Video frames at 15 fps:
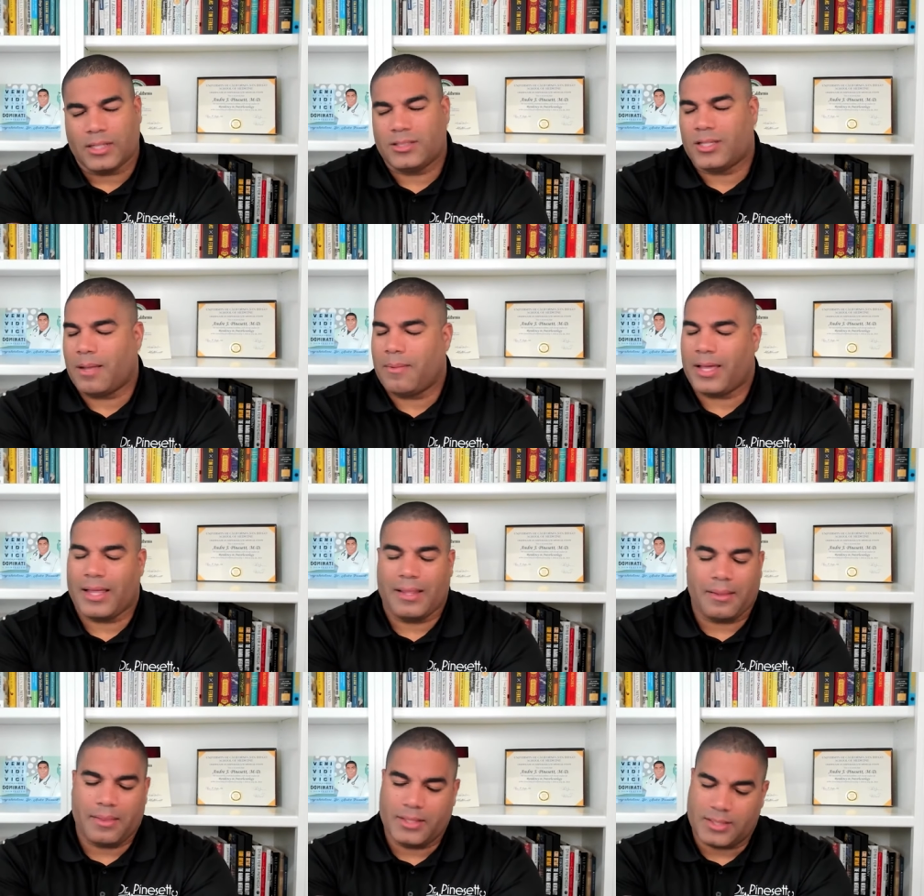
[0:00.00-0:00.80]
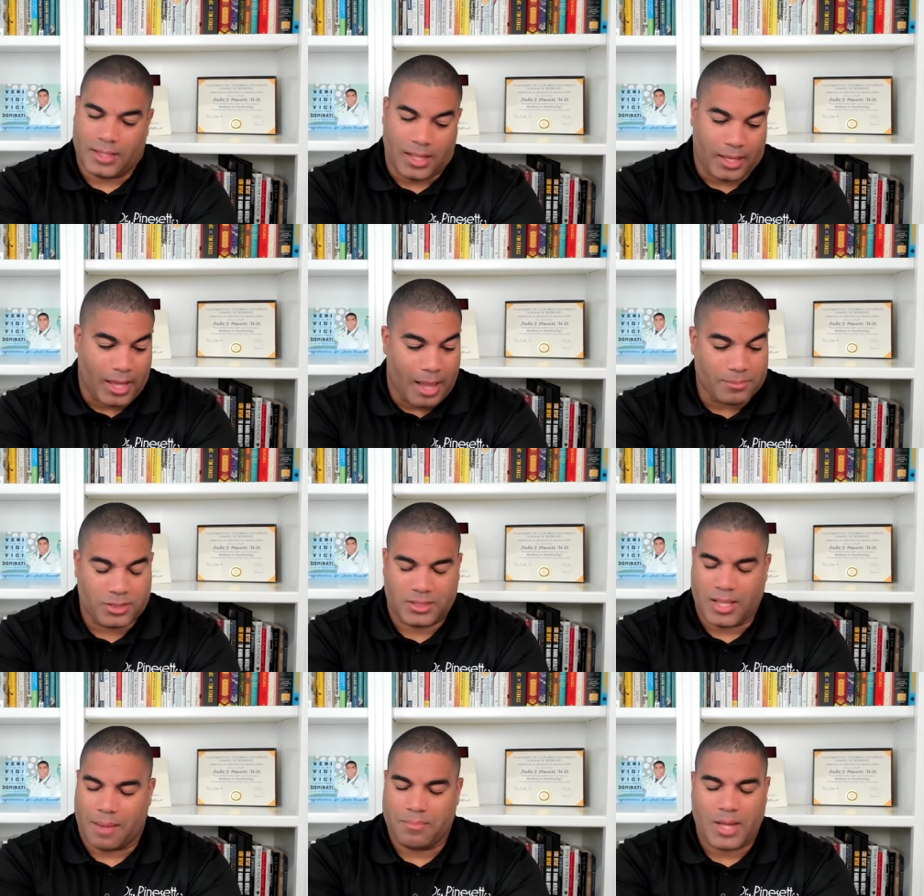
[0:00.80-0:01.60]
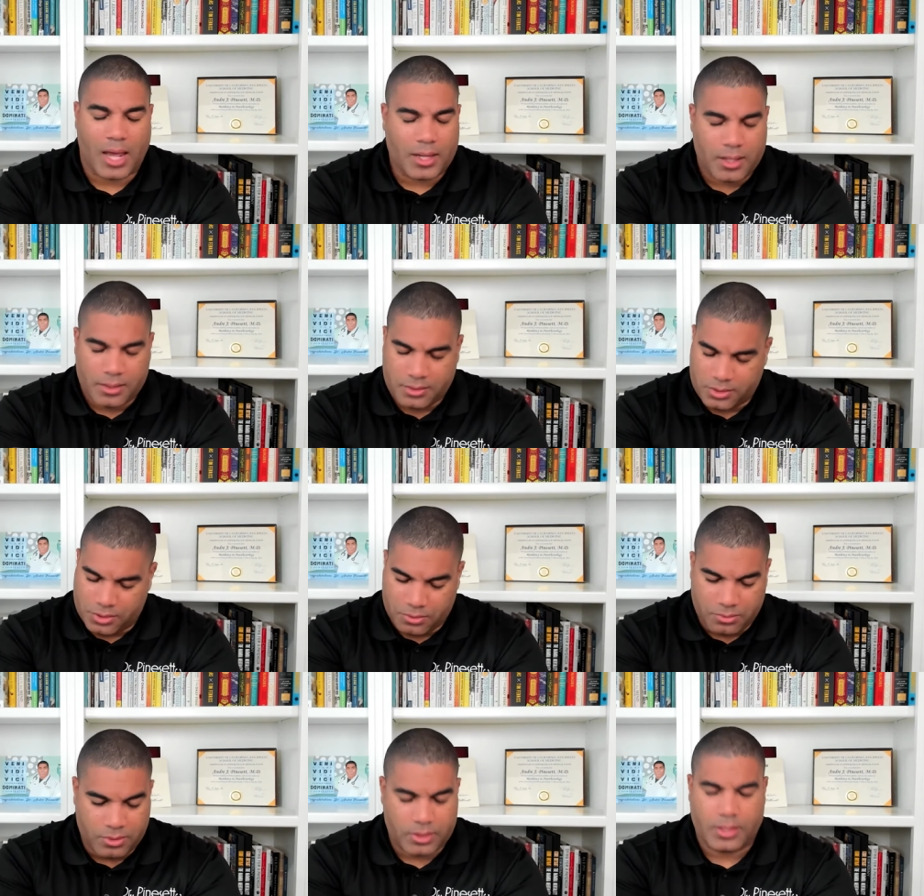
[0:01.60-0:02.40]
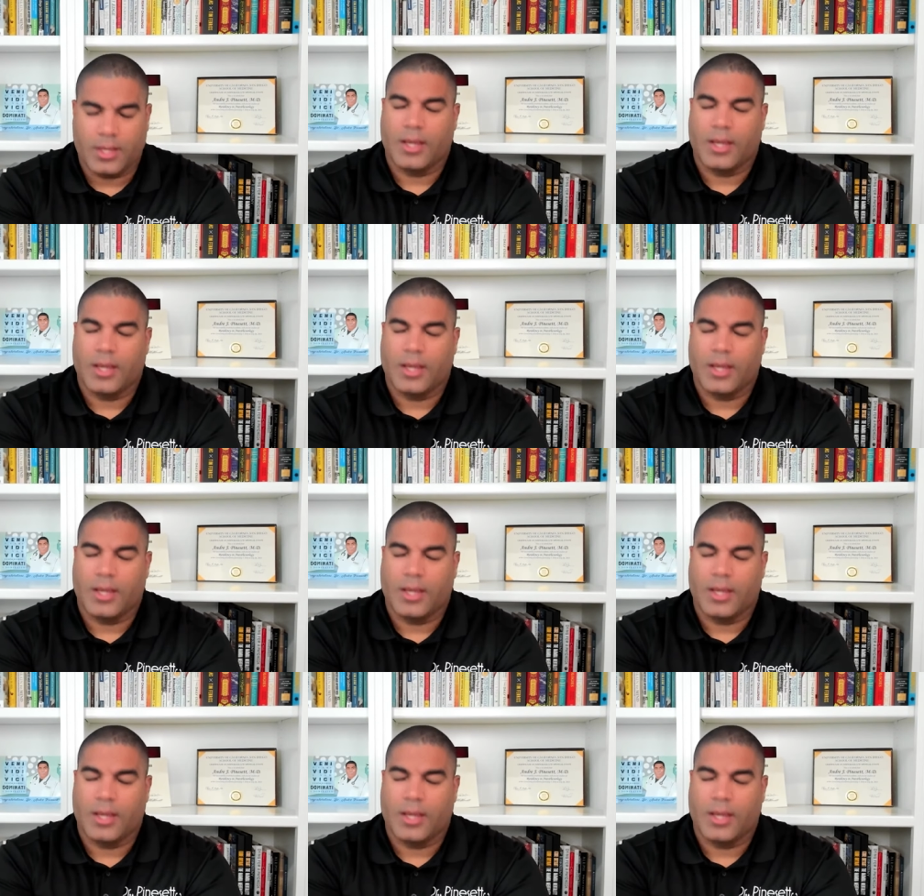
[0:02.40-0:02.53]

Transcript: And I'm like, oh, listen, like I'm not a good student.